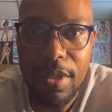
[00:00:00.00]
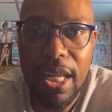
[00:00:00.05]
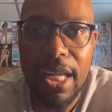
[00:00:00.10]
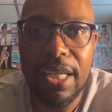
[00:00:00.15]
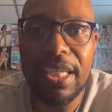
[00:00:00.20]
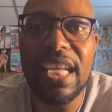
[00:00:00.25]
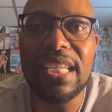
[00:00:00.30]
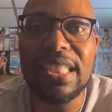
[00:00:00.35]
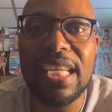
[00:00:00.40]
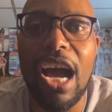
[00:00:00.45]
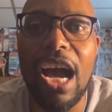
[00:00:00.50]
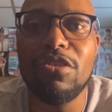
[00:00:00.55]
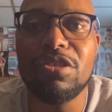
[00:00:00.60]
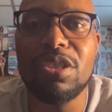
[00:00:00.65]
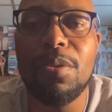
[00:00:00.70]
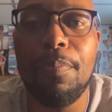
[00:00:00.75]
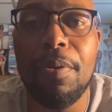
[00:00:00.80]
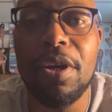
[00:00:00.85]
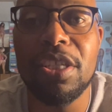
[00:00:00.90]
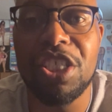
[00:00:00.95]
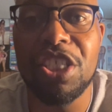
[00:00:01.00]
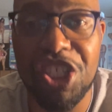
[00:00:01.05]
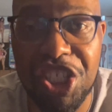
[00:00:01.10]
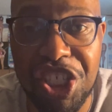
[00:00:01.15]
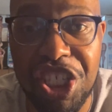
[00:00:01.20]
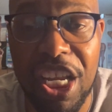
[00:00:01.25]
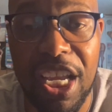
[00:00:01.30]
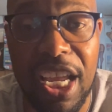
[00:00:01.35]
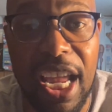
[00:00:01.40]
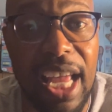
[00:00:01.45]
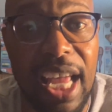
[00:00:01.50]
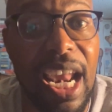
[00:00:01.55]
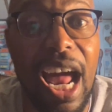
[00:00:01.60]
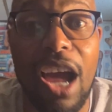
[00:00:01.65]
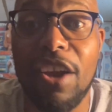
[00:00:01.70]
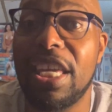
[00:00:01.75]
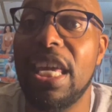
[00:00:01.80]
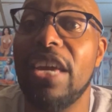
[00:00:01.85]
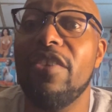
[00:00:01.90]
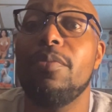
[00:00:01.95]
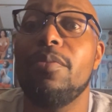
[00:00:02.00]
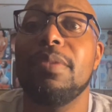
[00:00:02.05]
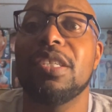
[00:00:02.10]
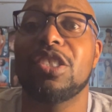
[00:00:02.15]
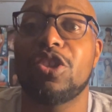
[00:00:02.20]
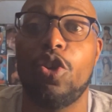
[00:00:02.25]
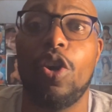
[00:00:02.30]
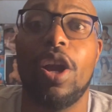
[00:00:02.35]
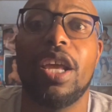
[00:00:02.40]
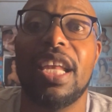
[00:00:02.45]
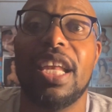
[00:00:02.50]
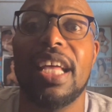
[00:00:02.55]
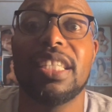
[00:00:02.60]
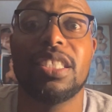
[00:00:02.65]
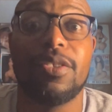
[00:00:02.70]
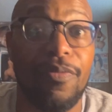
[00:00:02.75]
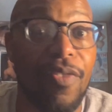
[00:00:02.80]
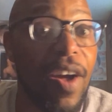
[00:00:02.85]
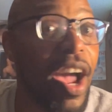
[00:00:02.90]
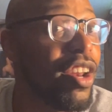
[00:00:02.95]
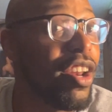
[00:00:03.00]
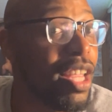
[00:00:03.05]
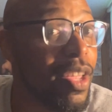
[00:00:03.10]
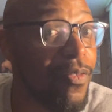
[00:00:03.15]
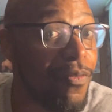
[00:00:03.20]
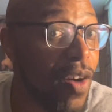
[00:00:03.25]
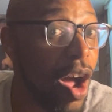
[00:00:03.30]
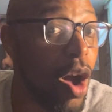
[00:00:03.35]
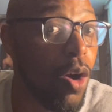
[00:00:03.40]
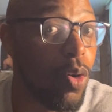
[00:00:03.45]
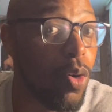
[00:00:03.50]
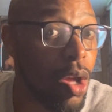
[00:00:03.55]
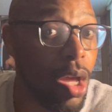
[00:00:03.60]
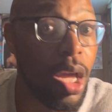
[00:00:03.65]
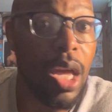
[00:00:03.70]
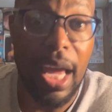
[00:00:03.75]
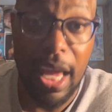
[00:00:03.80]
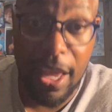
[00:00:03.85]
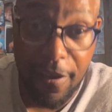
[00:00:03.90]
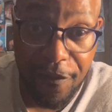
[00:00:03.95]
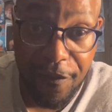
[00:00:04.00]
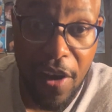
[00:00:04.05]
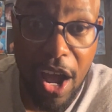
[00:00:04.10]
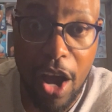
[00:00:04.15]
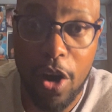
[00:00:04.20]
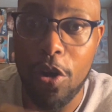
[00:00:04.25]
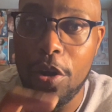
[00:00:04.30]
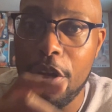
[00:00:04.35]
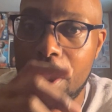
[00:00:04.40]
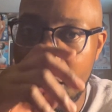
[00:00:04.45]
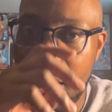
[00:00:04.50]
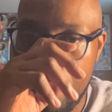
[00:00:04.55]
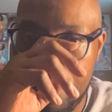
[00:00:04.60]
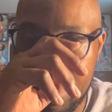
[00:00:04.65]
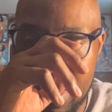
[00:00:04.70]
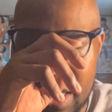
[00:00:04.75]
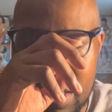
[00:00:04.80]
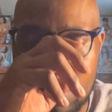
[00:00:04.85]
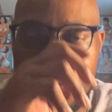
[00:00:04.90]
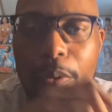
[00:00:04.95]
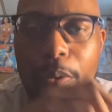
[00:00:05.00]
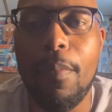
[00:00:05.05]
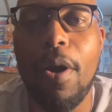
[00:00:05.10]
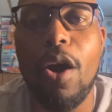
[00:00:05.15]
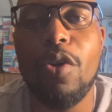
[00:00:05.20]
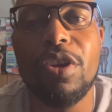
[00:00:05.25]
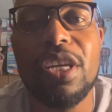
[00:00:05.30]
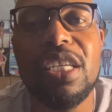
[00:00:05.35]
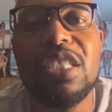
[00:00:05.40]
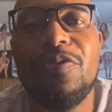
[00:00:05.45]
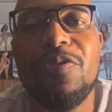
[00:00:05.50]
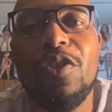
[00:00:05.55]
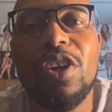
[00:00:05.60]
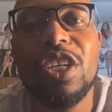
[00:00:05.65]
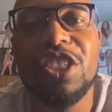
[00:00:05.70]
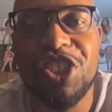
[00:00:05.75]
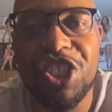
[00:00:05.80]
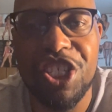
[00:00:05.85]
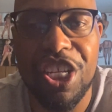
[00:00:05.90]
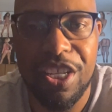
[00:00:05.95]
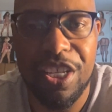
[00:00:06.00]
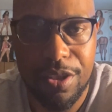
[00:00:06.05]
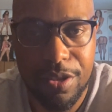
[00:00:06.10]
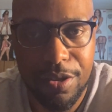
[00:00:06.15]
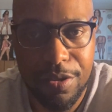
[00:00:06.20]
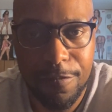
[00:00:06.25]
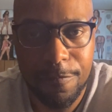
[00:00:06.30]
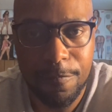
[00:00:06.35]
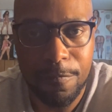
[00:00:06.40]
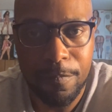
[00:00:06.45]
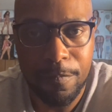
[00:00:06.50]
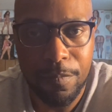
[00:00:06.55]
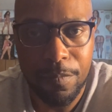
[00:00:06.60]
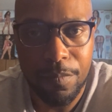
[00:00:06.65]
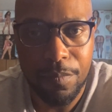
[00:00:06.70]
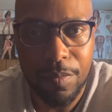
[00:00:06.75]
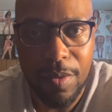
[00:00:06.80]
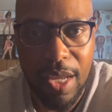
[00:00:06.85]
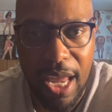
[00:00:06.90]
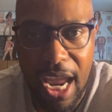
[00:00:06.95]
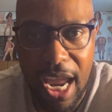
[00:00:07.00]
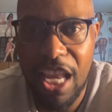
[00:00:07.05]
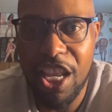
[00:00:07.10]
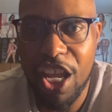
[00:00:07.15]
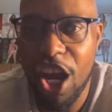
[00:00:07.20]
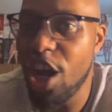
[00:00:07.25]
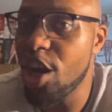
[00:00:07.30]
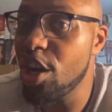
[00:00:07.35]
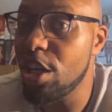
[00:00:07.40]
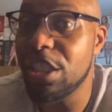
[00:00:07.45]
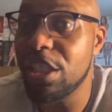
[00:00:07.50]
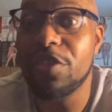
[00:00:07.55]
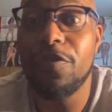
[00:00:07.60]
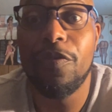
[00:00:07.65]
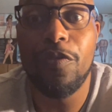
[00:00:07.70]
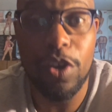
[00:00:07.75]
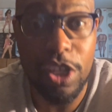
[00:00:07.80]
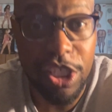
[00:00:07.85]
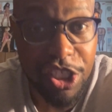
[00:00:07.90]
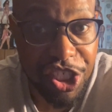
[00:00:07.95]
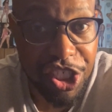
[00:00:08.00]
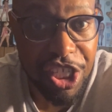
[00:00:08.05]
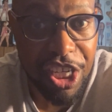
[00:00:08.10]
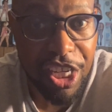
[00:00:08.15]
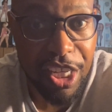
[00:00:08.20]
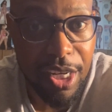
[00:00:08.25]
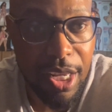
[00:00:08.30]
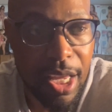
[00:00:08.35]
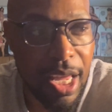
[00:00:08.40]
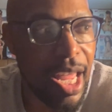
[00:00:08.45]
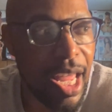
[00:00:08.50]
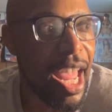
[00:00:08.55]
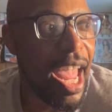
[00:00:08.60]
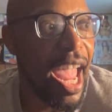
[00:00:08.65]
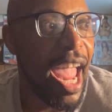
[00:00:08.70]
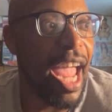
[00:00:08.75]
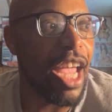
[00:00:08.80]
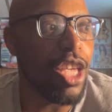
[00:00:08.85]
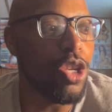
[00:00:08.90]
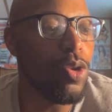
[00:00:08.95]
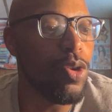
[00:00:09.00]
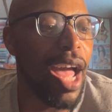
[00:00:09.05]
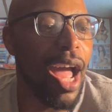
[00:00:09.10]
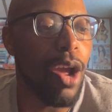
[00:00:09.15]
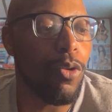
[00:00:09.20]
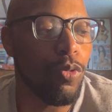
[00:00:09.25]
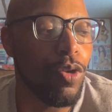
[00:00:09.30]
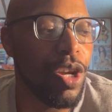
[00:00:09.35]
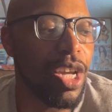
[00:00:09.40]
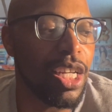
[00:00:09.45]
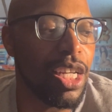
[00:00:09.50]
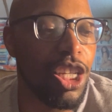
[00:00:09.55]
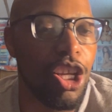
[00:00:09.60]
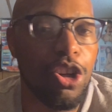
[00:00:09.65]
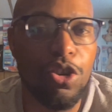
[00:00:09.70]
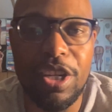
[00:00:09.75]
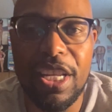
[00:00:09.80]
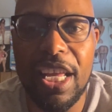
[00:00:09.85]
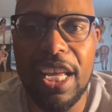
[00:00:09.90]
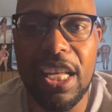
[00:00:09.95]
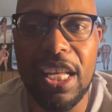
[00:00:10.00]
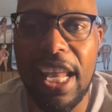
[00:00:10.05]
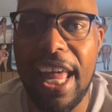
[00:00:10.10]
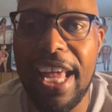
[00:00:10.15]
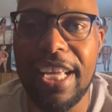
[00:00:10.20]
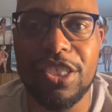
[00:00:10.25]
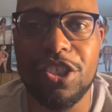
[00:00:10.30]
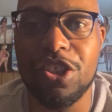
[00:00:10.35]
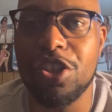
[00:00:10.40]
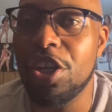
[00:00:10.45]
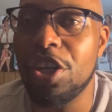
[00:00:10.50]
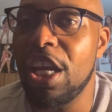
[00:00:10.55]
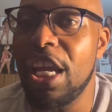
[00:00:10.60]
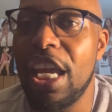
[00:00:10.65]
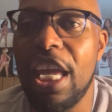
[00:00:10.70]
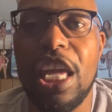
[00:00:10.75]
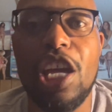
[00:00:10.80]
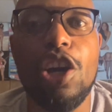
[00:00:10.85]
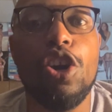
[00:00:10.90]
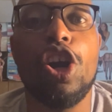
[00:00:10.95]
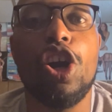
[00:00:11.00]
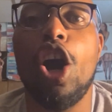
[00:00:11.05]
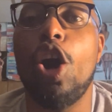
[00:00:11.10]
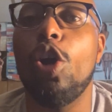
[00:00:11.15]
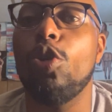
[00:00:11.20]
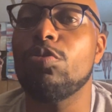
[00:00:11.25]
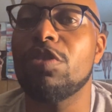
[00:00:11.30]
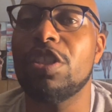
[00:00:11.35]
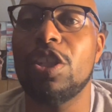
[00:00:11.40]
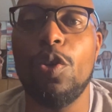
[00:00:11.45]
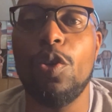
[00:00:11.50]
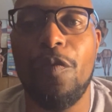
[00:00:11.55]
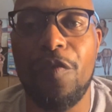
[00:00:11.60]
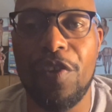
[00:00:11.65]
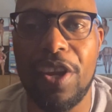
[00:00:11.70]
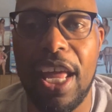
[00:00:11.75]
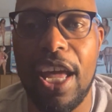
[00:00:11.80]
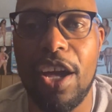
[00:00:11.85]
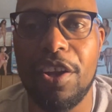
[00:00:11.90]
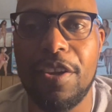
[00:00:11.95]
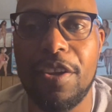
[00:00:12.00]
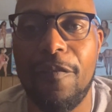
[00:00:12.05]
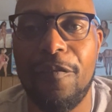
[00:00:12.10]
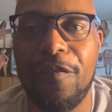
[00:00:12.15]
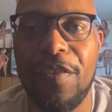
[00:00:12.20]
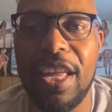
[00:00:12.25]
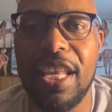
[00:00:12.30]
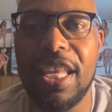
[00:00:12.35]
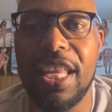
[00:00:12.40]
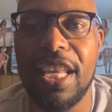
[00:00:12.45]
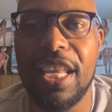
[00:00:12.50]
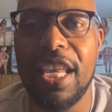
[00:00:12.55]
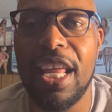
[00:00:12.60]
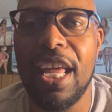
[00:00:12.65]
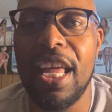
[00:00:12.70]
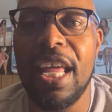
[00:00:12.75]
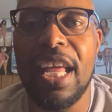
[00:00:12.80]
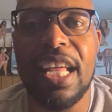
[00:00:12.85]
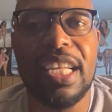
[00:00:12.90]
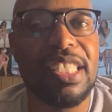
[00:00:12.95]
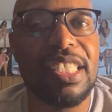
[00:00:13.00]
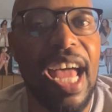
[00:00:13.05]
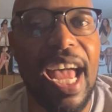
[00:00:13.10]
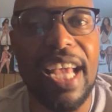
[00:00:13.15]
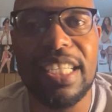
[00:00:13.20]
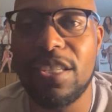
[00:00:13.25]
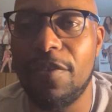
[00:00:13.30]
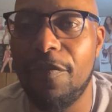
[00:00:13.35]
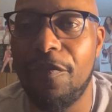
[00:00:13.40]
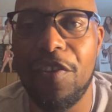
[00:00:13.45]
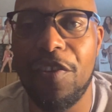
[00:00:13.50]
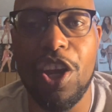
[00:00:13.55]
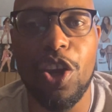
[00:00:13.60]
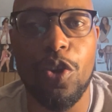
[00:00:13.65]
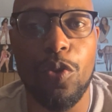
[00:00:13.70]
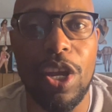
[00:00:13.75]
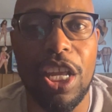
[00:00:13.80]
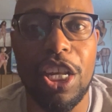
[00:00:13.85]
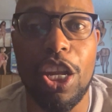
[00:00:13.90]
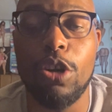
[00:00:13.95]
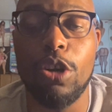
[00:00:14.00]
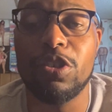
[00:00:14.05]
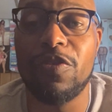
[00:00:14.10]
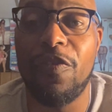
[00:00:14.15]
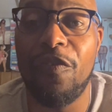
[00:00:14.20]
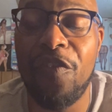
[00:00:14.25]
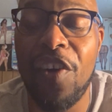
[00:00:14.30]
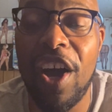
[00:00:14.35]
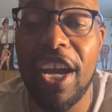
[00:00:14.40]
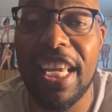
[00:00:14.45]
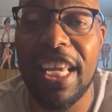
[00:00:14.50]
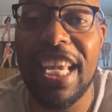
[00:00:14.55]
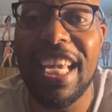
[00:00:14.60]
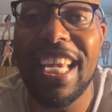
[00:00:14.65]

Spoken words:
that talks a bunch of shit. And I'll give him his credit as a fighter. He fought. But as a promoter, he's full of shit. Eddie Hearn is full of shit. And you got Rick Little Dick Glazer. He'll go tooth and nail defending Tyson Fury and those fucking